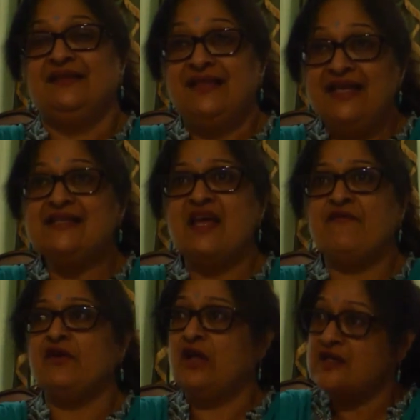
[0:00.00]
Then it's
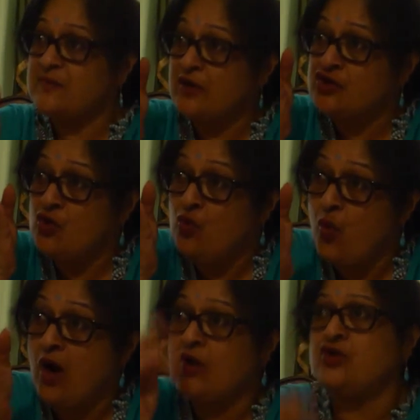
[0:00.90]
effortless because you'll
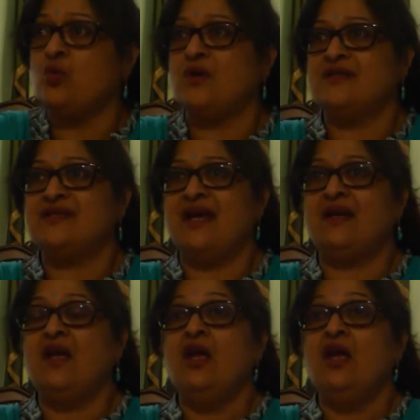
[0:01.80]
work towards that.